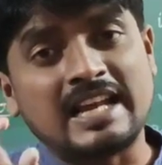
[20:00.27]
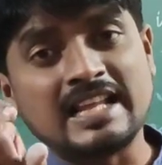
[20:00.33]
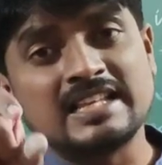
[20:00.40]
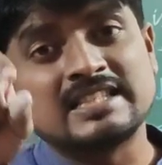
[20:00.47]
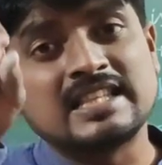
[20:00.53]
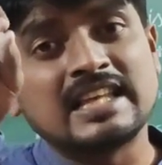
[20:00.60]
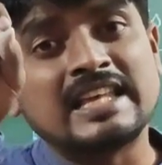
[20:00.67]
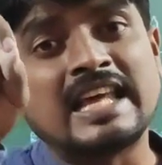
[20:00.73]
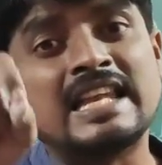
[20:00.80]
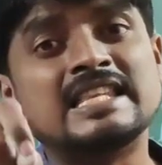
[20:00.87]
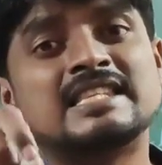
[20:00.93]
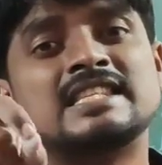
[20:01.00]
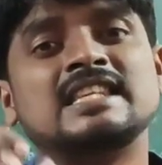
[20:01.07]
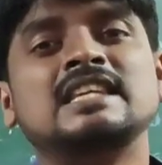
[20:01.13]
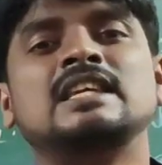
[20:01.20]
That is the
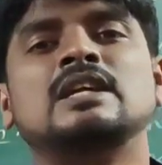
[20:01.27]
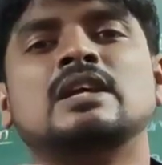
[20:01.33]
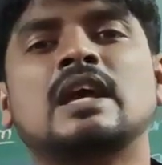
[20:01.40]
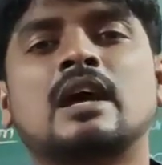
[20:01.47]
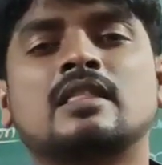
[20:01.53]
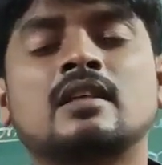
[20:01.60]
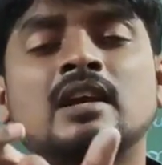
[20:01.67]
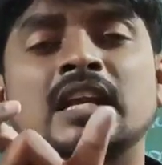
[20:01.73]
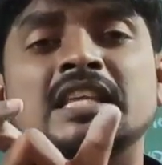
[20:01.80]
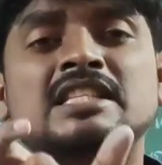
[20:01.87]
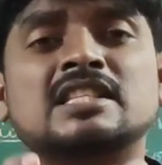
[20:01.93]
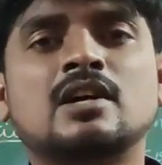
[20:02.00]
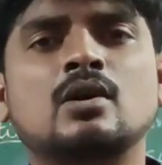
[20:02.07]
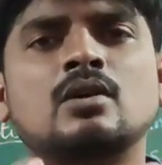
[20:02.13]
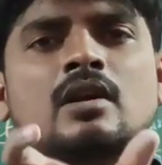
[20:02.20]
LC or the
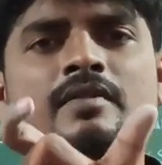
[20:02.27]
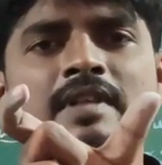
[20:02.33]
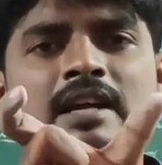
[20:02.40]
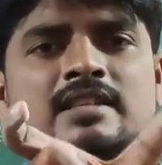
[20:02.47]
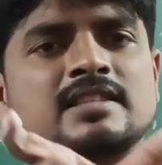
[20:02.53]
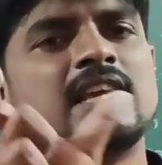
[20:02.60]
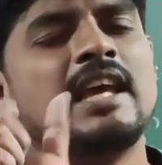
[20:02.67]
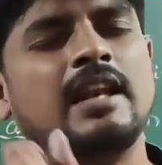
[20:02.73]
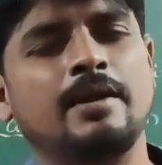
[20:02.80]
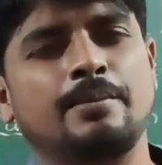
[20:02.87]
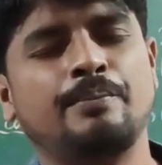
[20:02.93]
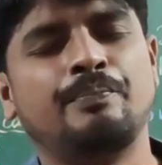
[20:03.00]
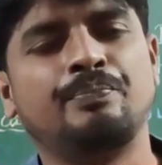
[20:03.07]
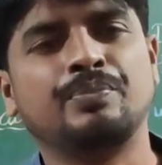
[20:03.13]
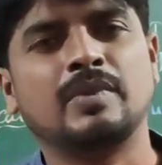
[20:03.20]
least count of that scale.
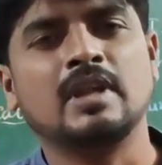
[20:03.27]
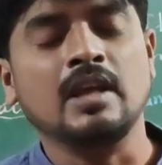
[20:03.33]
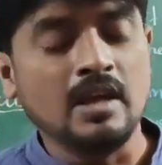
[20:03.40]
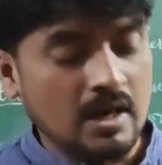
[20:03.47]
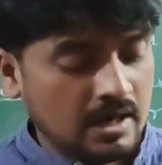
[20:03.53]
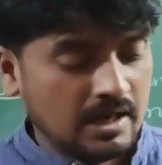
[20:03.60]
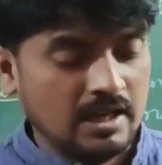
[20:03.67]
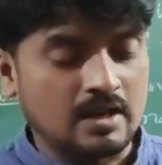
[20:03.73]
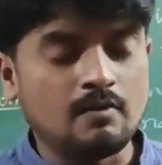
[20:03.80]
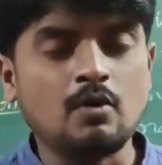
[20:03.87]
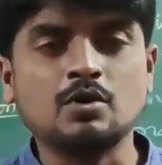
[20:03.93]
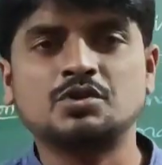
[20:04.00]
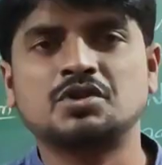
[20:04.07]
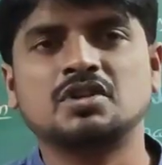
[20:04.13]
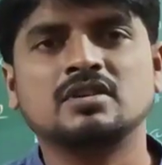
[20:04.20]
Take a
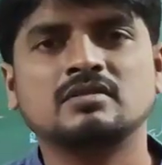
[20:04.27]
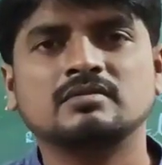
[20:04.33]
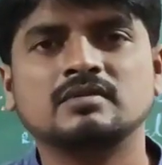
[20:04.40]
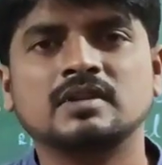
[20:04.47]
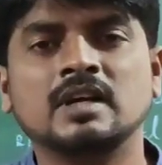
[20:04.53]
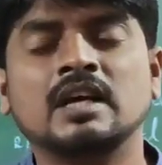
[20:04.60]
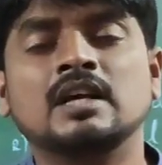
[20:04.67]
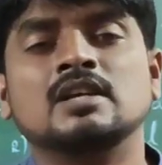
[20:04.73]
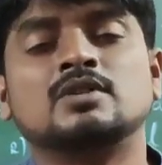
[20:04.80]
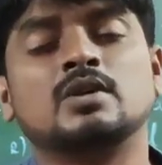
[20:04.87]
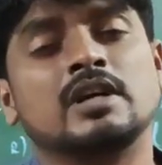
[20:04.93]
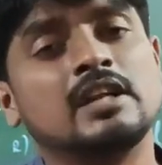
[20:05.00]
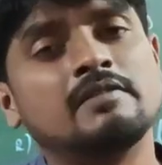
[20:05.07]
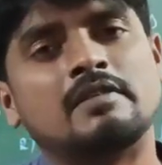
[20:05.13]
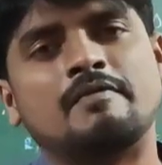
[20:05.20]
watch. So
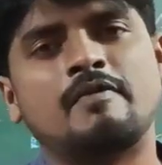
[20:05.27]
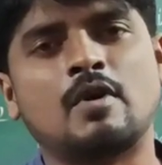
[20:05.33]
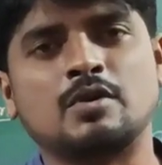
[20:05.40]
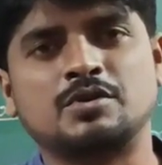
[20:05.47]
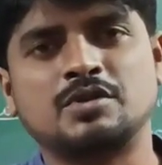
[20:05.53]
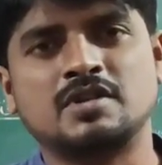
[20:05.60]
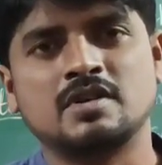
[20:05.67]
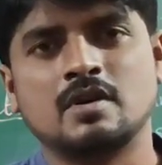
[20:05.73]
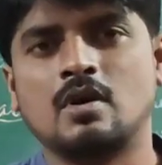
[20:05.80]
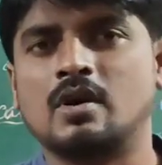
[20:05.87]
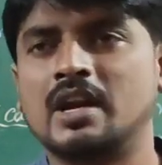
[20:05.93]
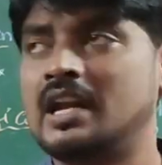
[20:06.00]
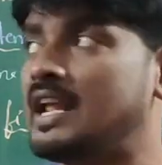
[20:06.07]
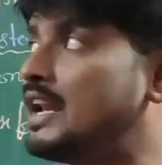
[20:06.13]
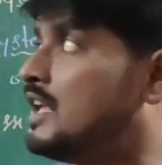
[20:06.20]
in your watch
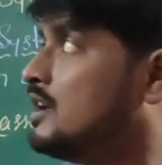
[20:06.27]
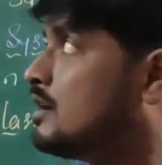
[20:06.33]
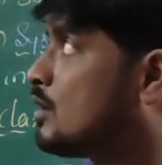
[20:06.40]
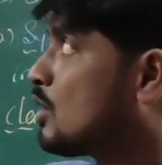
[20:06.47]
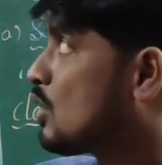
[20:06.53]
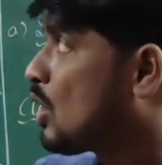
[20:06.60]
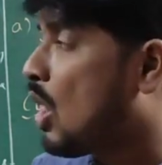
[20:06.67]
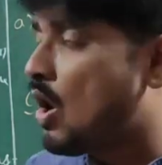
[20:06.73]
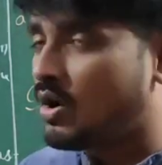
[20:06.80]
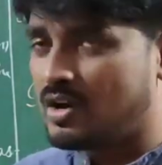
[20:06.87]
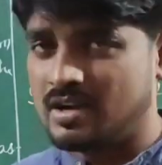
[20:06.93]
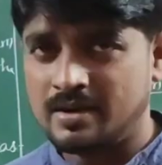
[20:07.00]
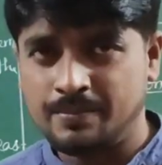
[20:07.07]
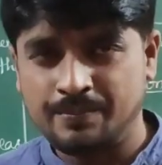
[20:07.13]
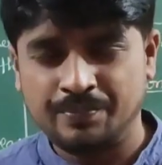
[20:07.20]
or in any
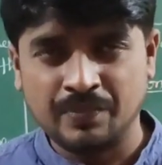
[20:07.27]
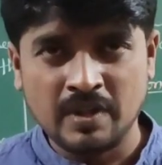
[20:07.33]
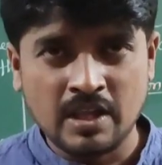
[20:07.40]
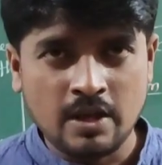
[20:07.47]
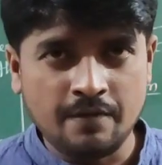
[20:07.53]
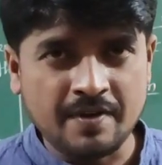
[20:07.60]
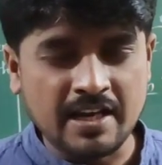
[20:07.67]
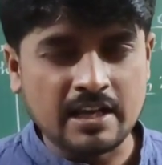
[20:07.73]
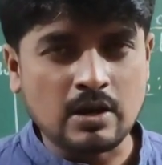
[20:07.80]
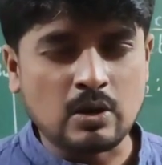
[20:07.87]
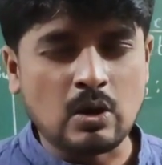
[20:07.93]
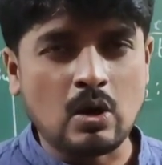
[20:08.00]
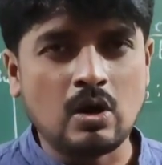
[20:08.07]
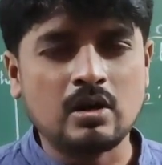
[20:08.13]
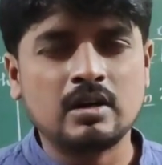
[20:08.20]
clock, if you take a
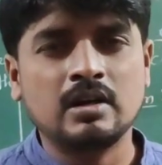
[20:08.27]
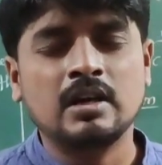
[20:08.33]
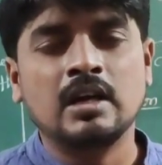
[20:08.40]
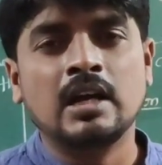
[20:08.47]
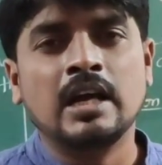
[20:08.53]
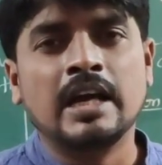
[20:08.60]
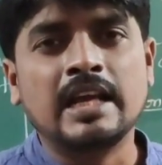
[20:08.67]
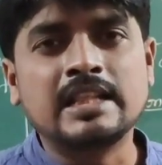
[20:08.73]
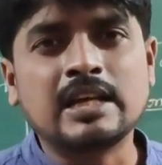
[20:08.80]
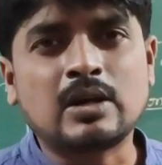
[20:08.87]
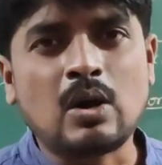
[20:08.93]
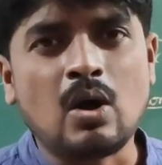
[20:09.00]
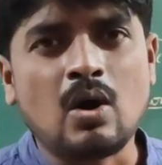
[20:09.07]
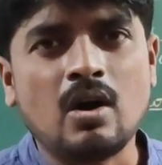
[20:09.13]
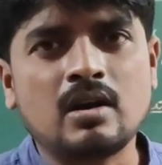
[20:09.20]
clock, in the
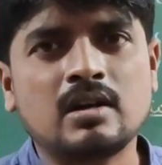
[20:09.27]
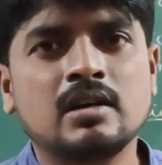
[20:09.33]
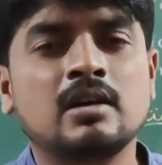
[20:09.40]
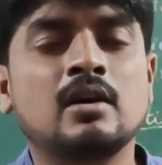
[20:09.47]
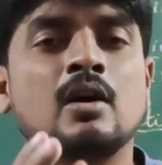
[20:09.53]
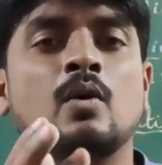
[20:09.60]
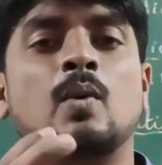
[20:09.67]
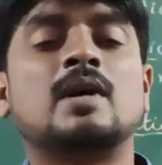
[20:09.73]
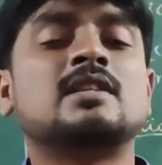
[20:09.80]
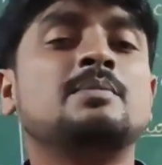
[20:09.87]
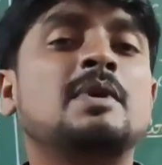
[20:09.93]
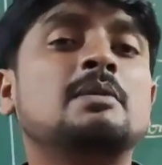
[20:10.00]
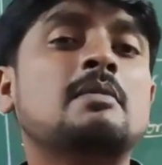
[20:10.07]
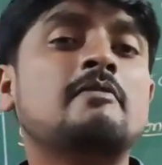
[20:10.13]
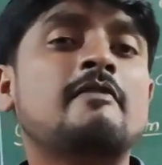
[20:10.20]
clock, what is the
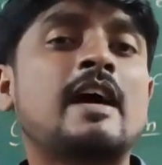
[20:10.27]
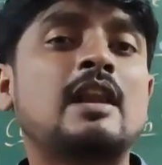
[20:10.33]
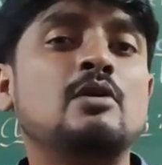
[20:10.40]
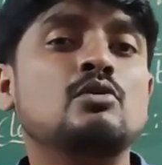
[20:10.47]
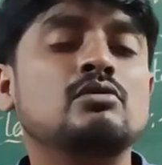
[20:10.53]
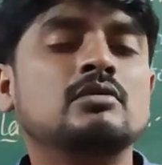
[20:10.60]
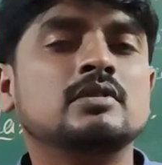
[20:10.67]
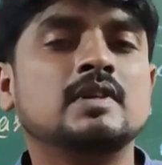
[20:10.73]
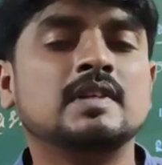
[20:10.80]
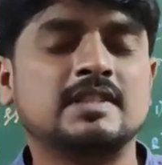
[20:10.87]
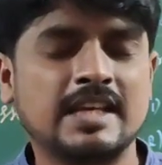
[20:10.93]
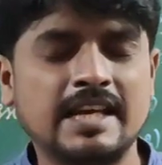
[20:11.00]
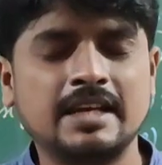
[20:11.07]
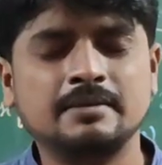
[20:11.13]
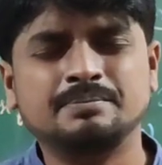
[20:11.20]
minimum value?
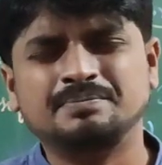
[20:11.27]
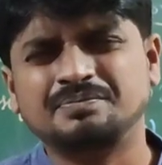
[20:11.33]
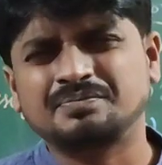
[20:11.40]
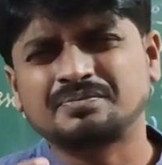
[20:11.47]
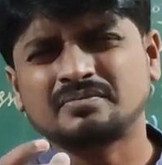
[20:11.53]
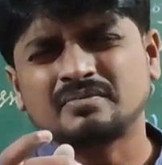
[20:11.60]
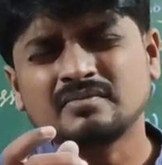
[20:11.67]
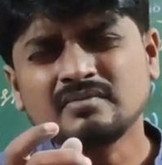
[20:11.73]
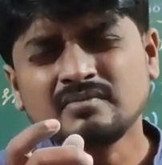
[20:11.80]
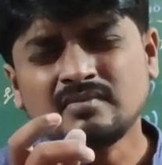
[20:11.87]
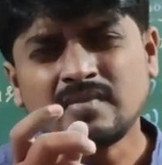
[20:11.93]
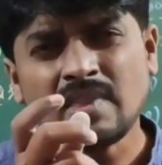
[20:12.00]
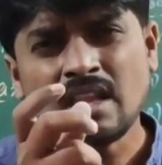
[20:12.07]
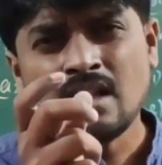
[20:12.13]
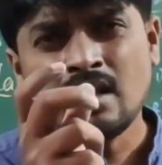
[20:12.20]
Say
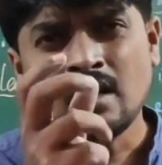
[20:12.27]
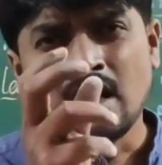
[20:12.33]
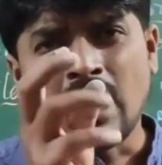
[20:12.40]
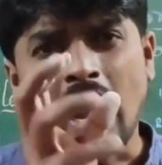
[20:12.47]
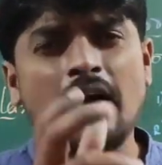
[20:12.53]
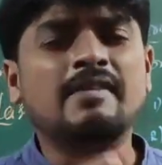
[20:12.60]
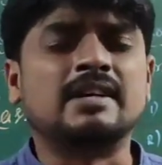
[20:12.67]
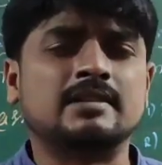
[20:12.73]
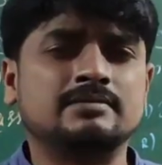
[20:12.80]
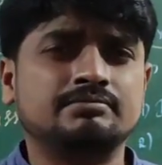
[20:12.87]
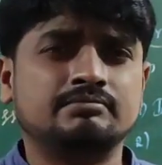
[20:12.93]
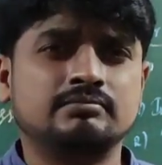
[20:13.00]
hour,